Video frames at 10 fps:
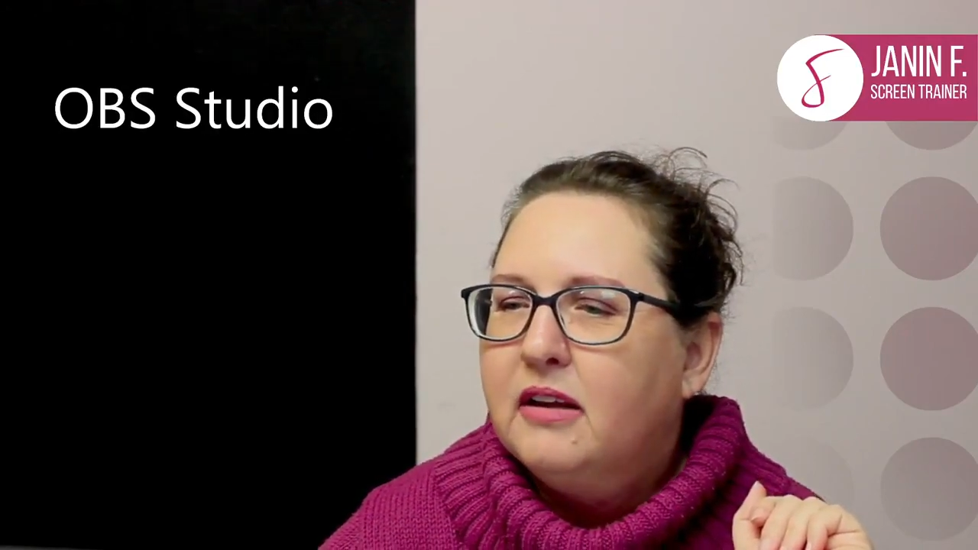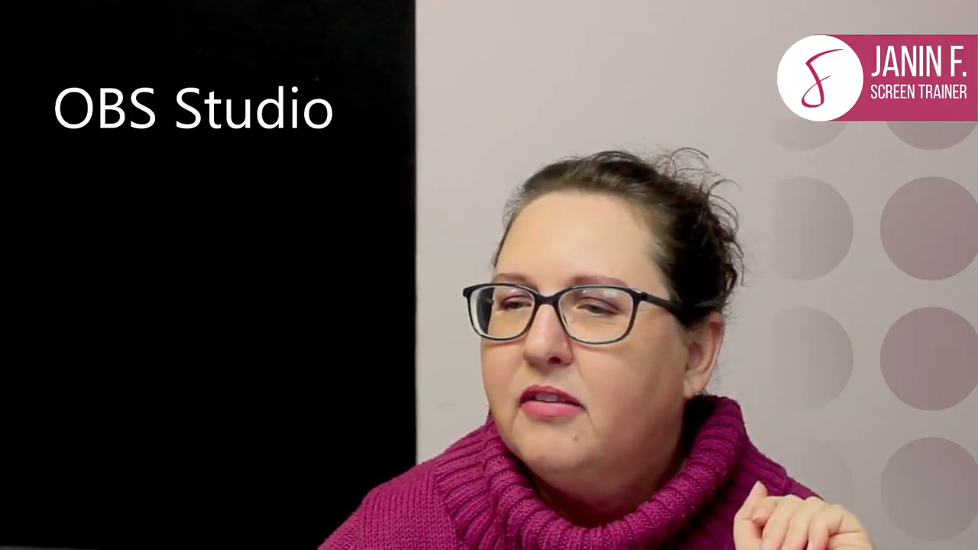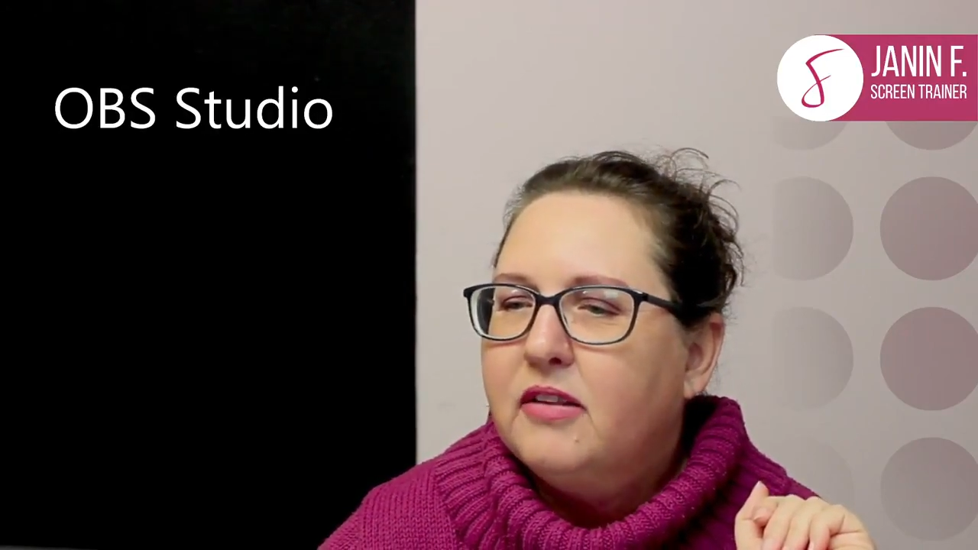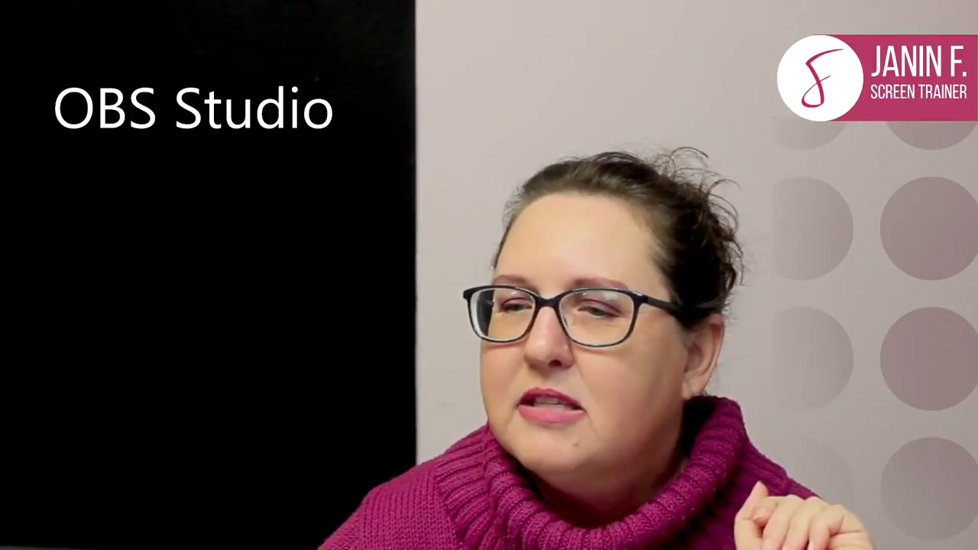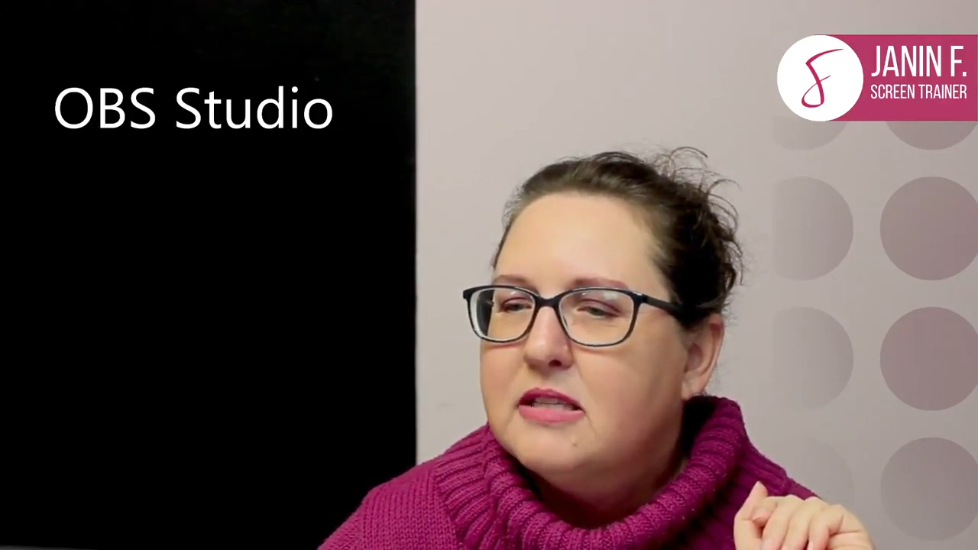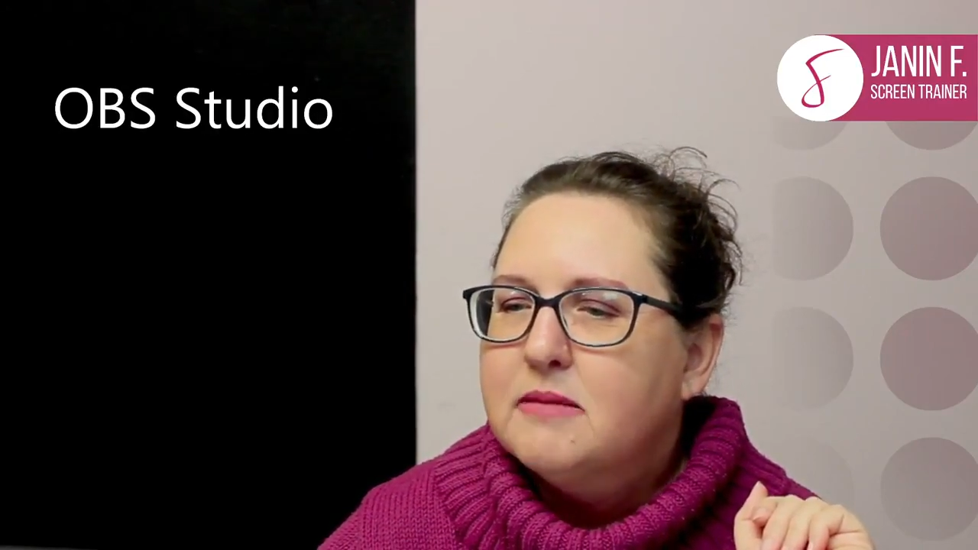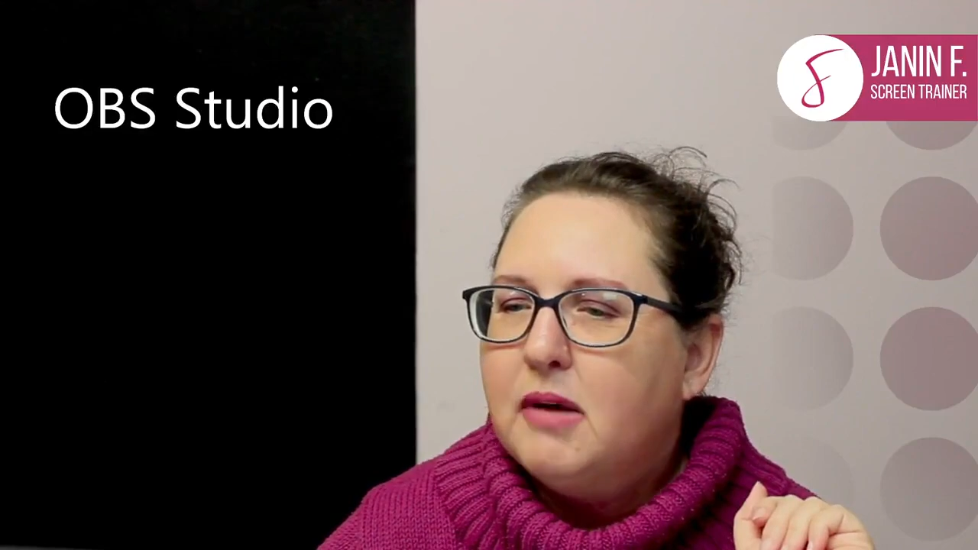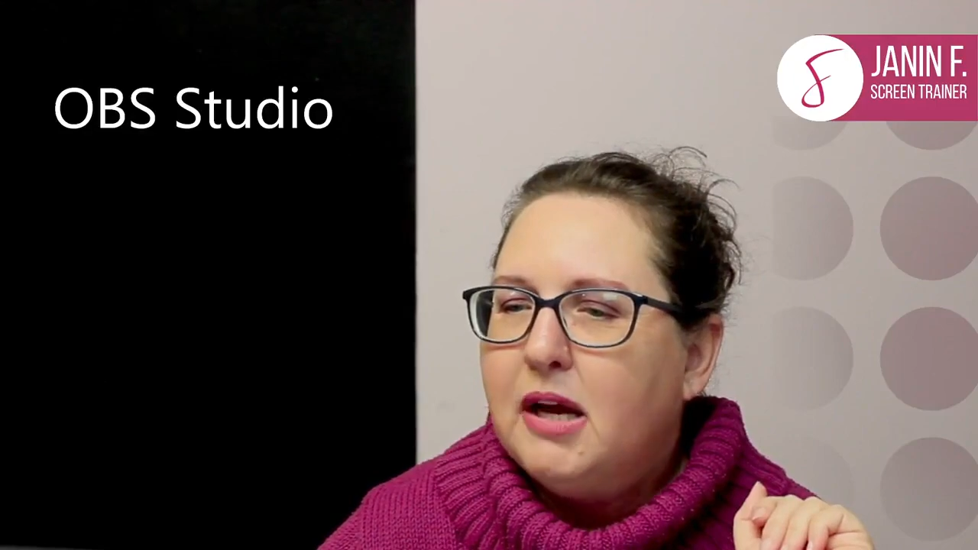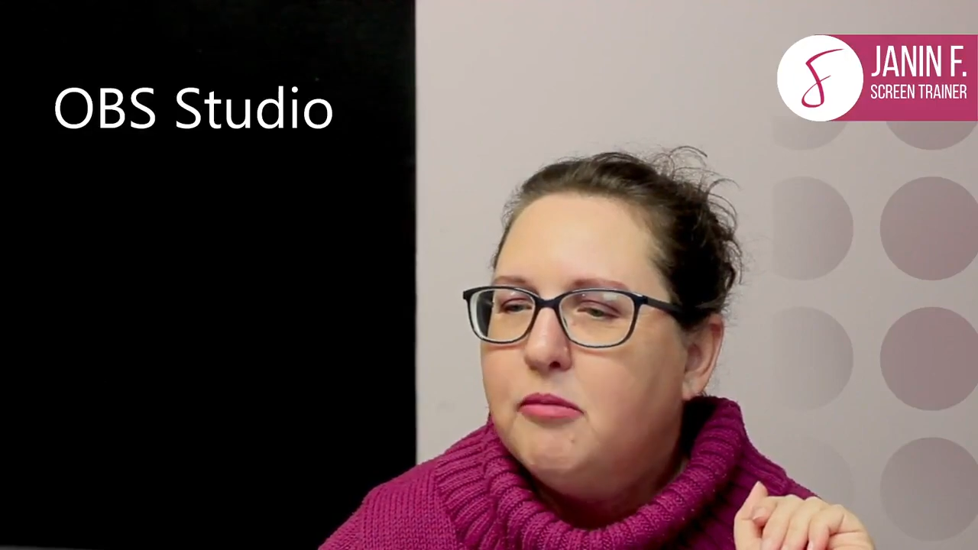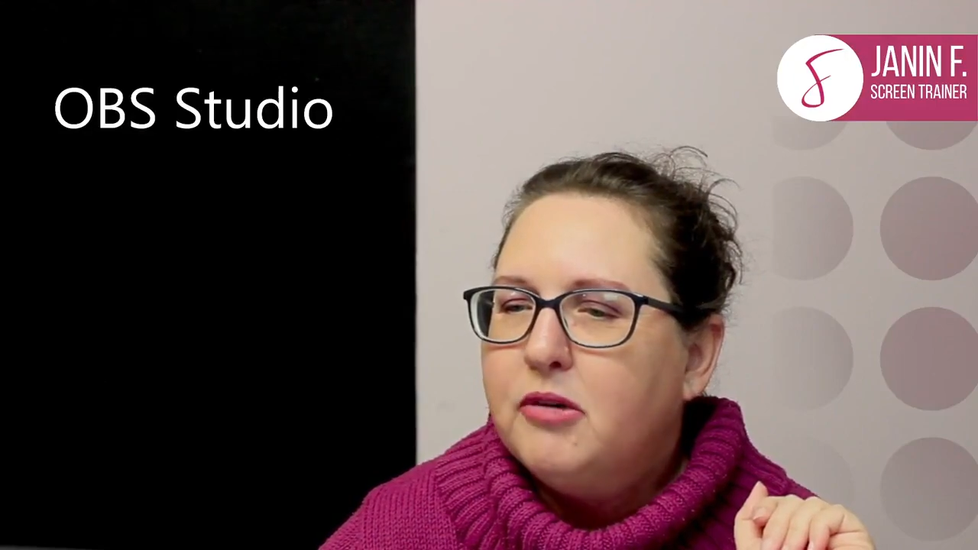This is
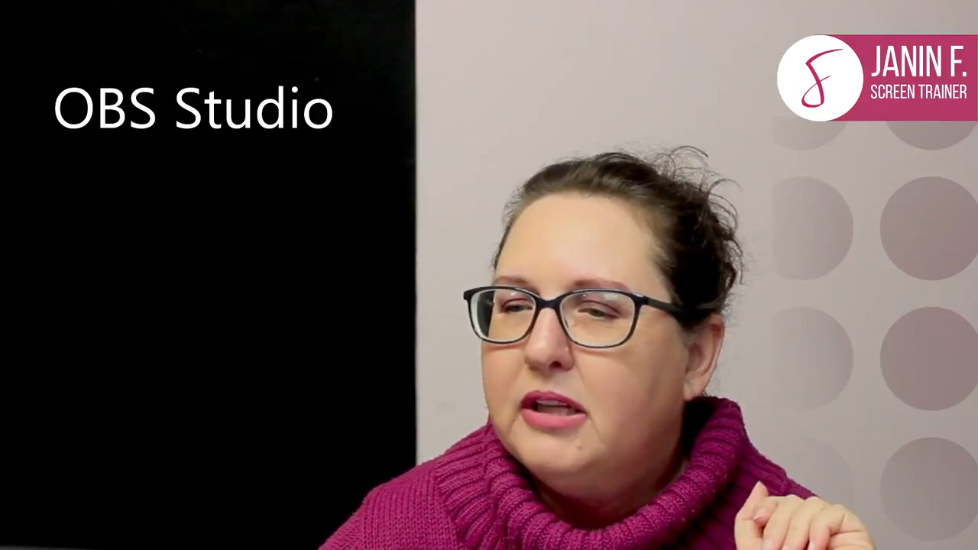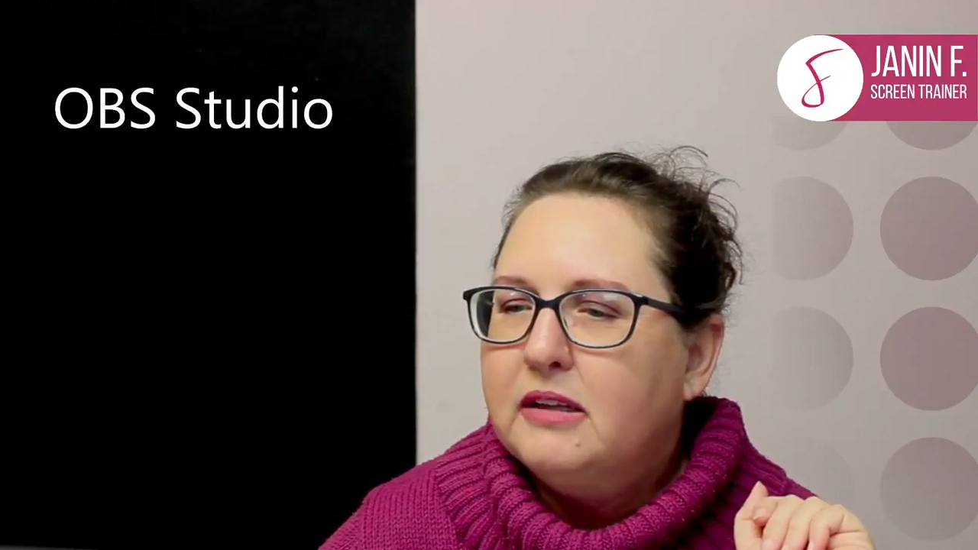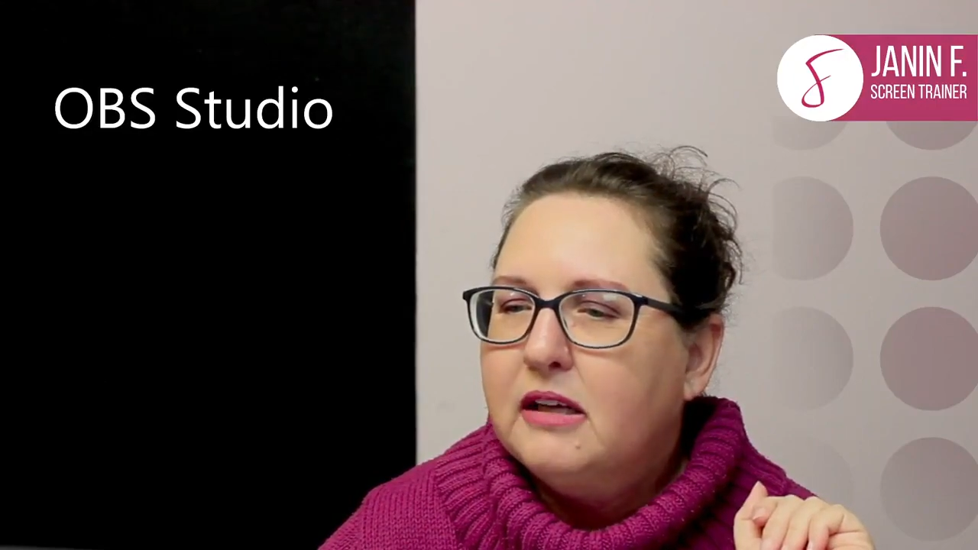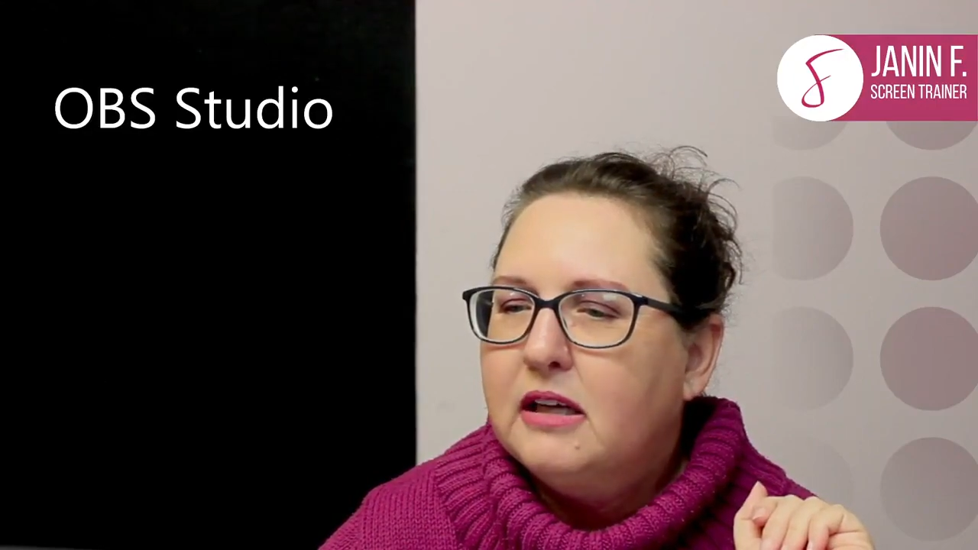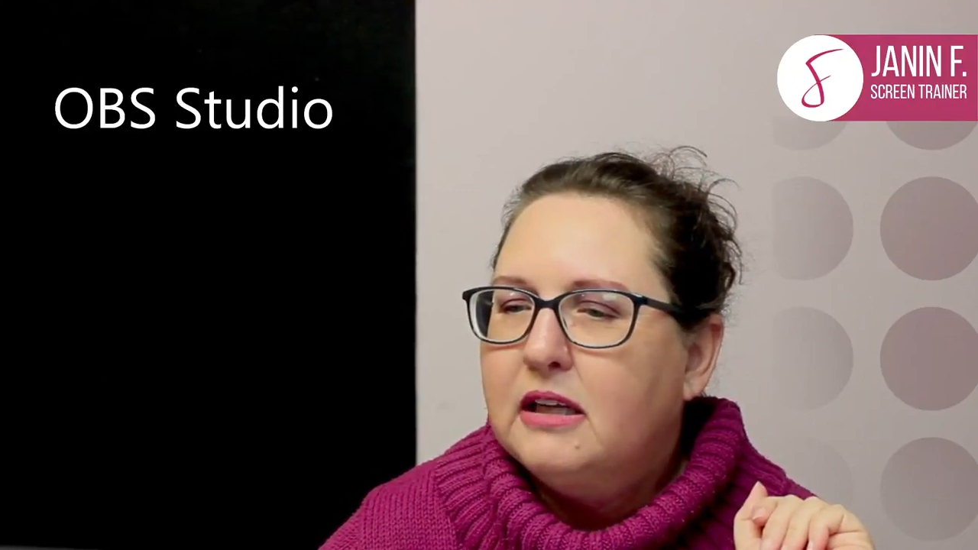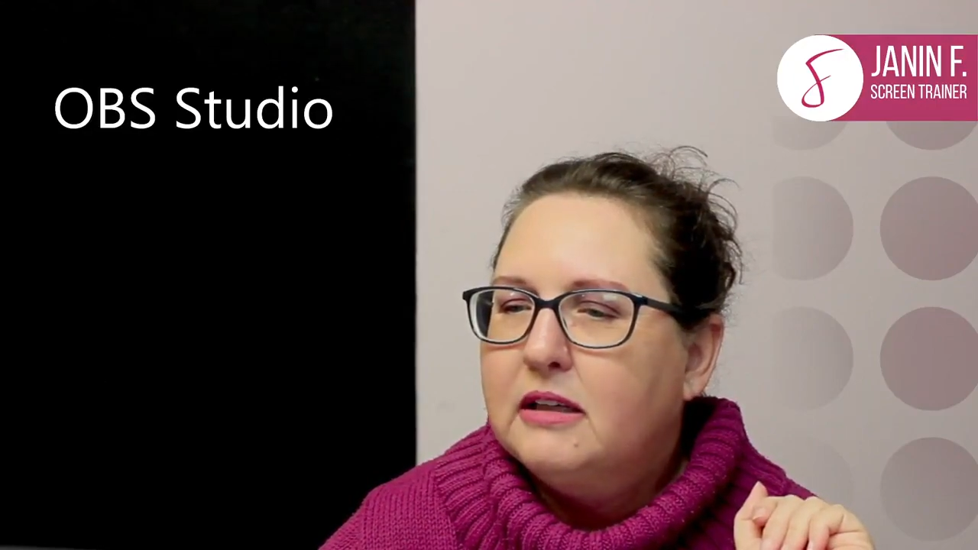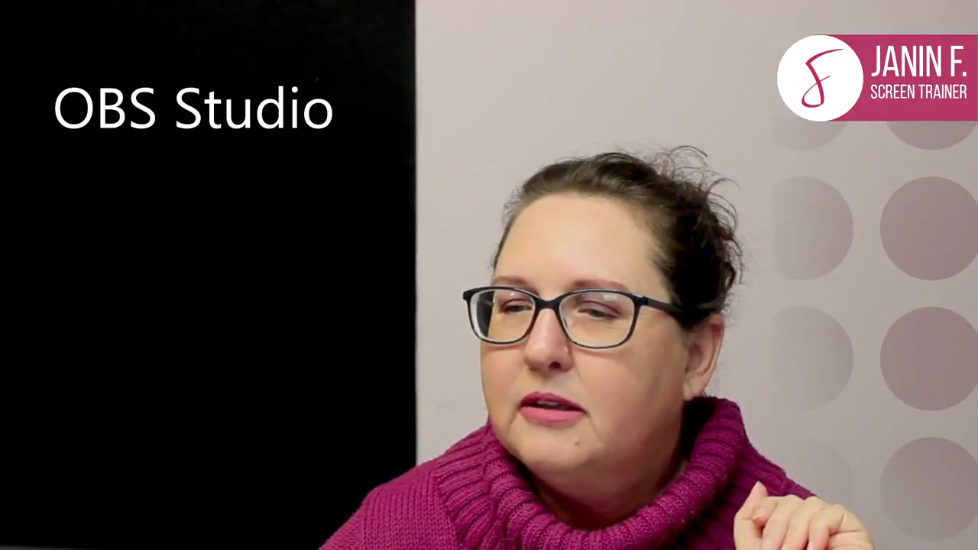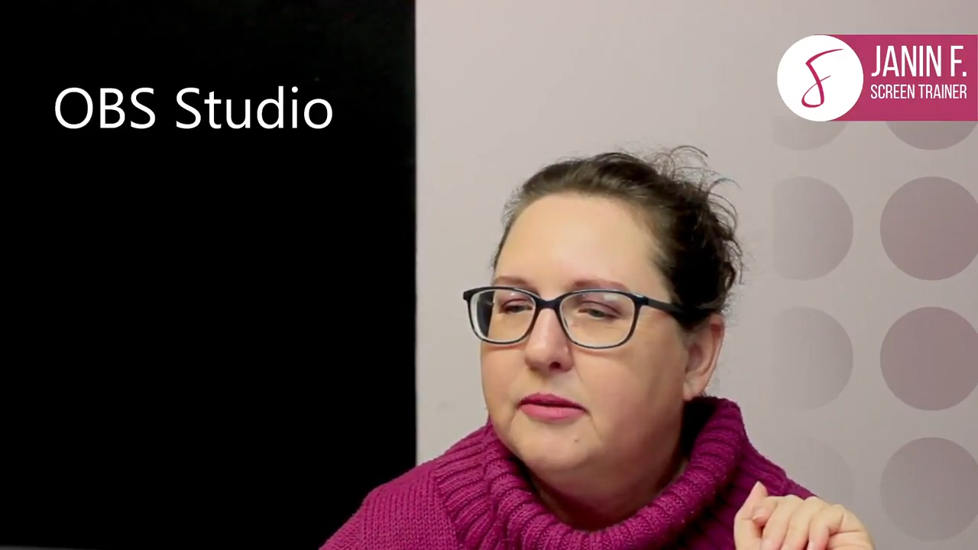my brand color.